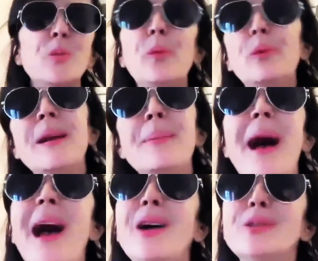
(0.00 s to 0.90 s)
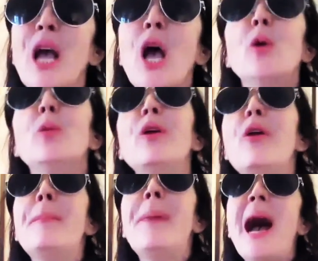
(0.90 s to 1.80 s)
what we're about. We're
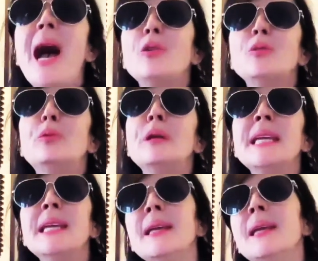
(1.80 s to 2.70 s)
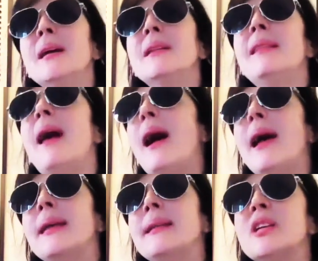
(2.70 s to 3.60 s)
about bringing a
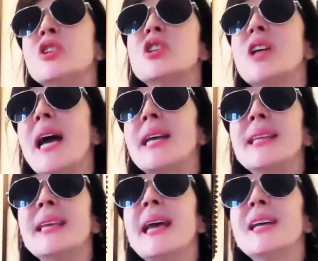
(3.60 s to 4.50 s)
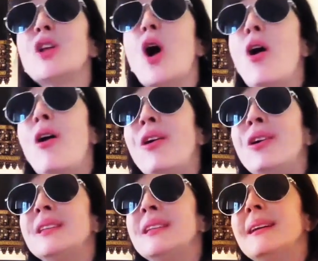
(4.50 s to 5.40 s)
light and shining it
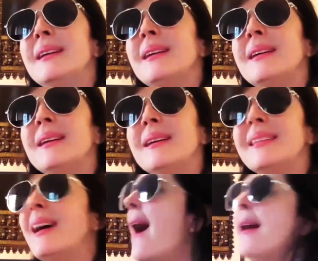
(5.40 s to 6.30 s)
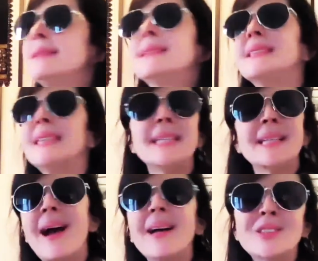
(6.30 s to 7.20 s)
on the unseen
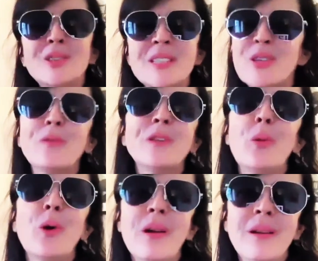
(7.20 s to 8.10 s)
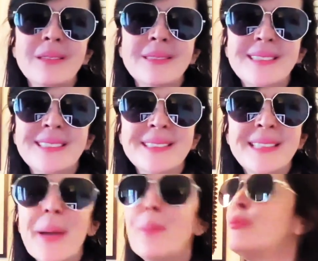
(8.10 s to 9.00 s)
countries of the world,
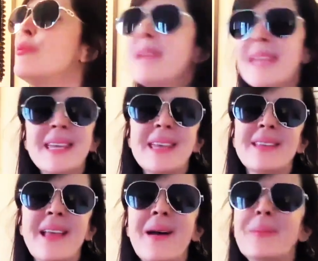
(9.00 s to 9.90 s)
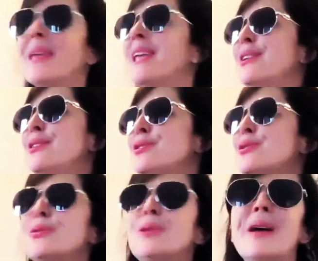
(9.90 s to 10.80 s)
bringing them
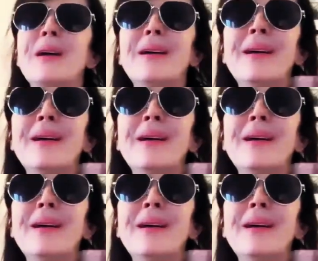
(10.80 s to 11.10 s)
into the